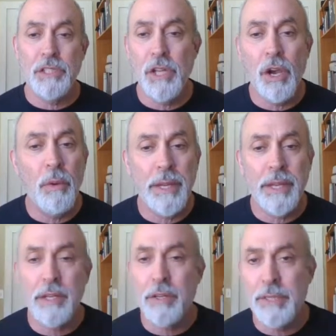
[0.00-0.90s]
no
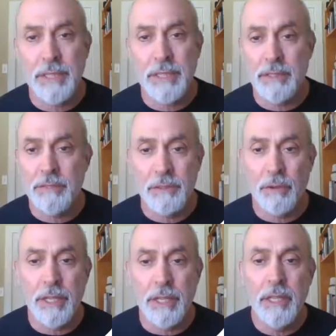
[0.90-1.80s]
increase in
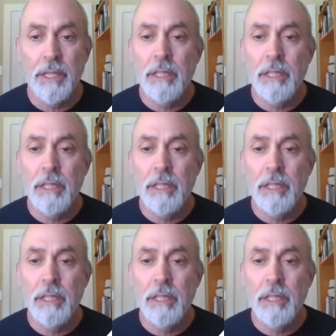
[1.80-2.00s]
inventory